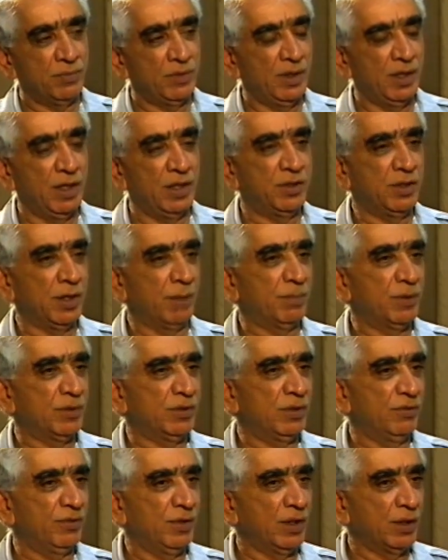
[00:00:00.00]
The
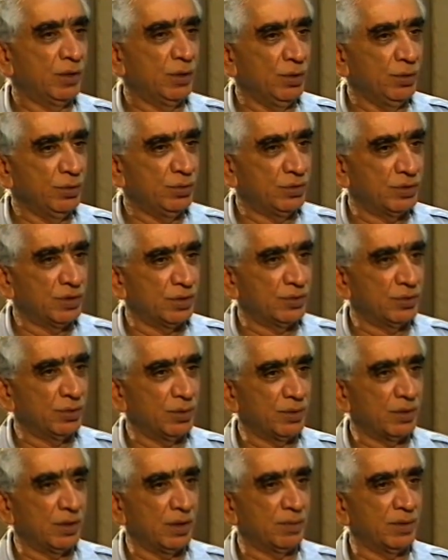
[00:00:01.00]
Asia-Pacific coast is
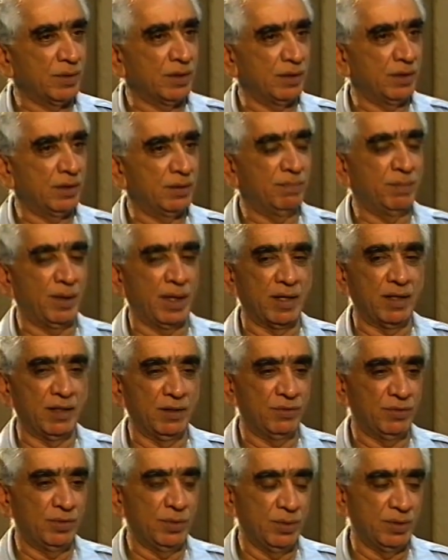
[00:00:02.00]
so covered,
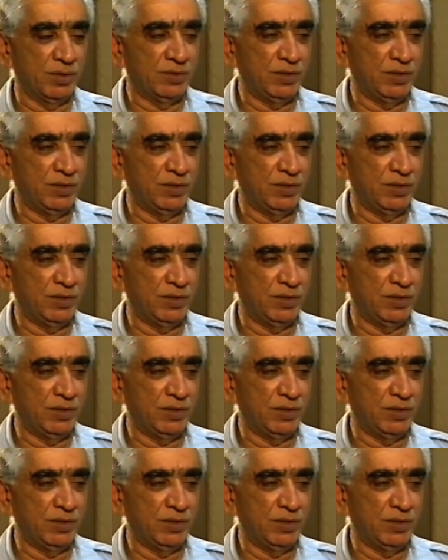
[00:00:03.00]
barring a few